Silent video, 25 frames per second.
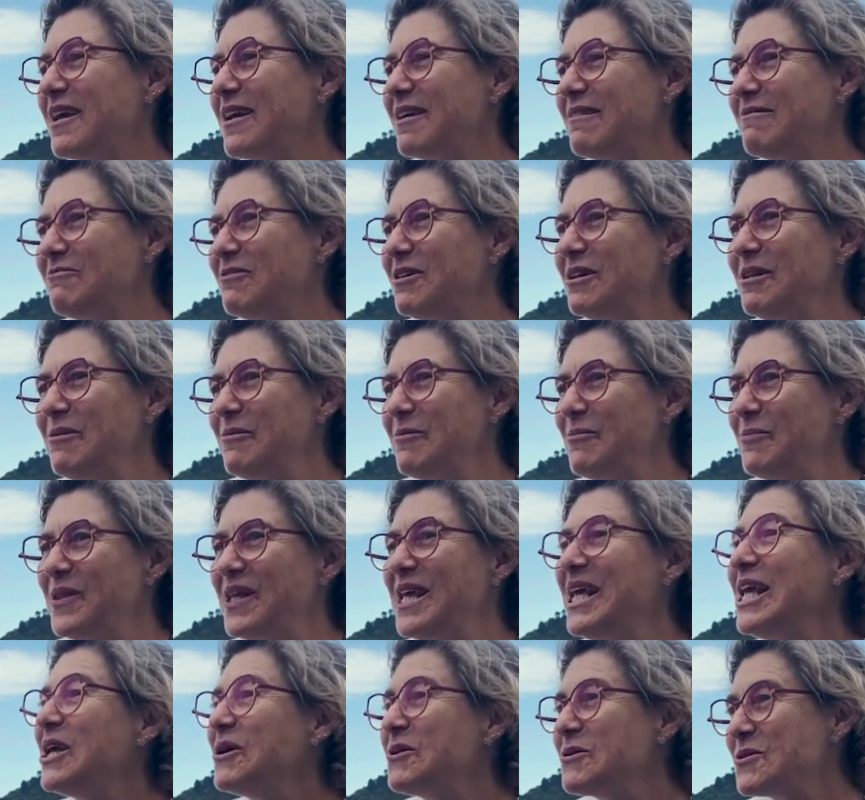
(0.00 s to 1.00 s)

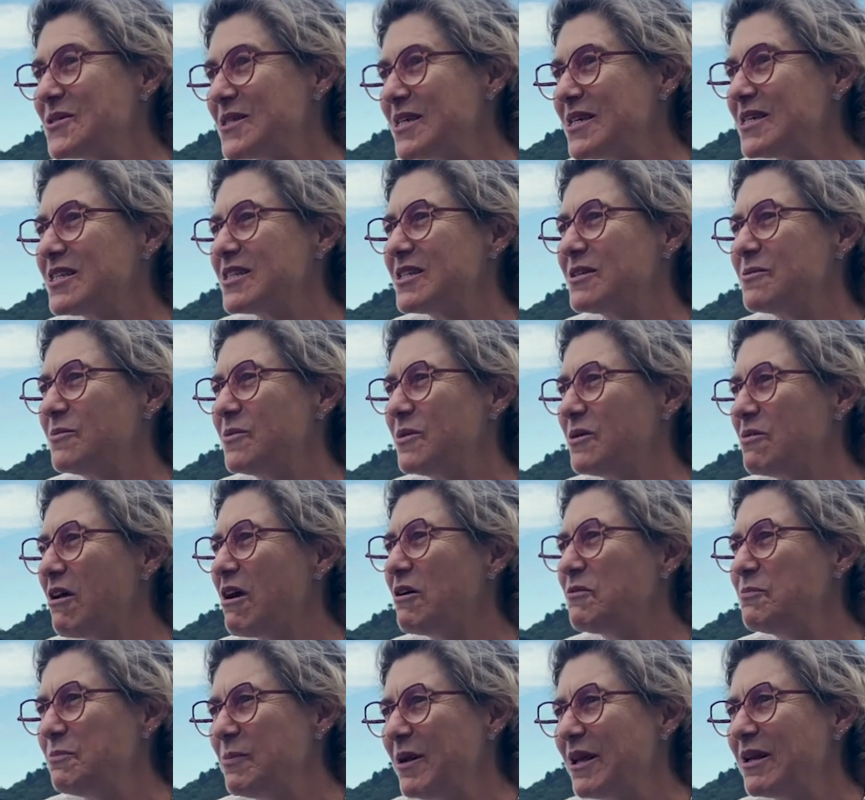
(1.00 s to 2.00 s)
ecosystem
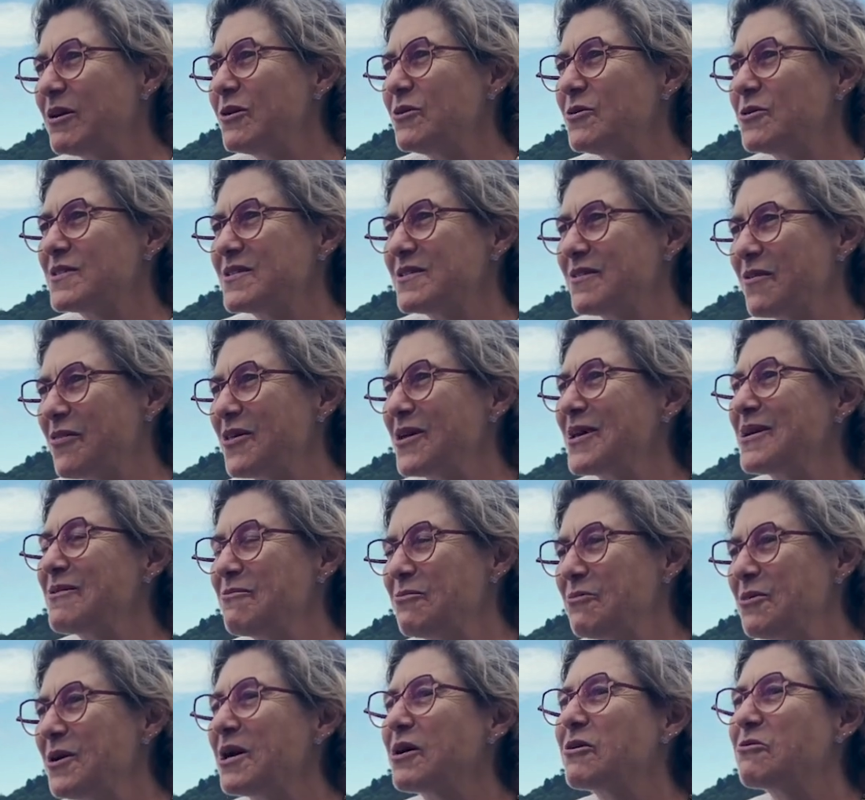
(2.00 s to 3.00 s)
around Benelux, I think
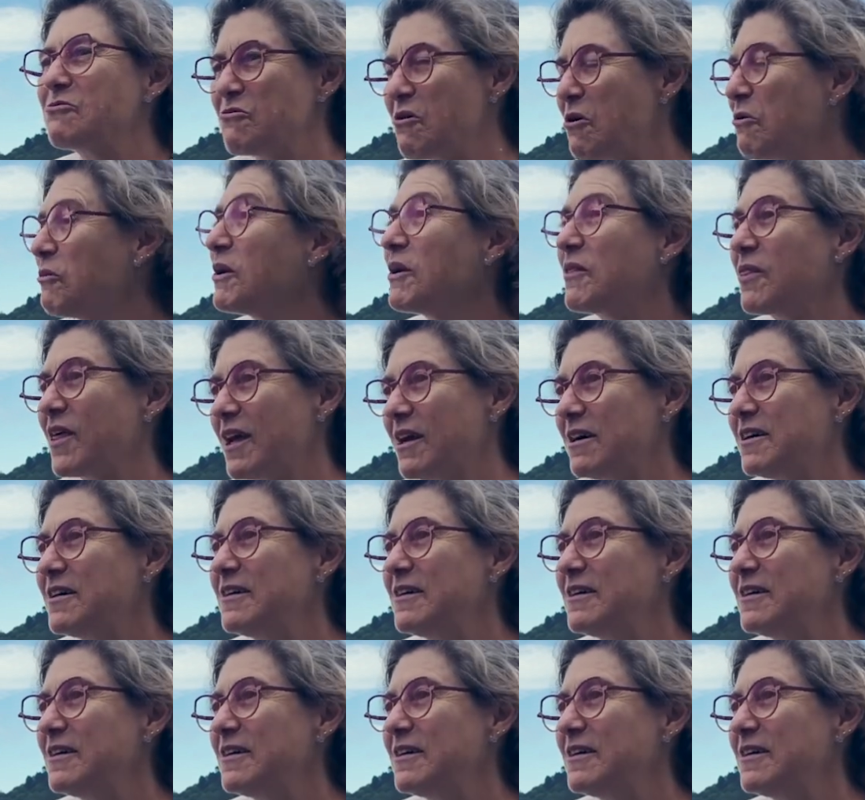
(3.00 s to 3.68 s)
we are growing there.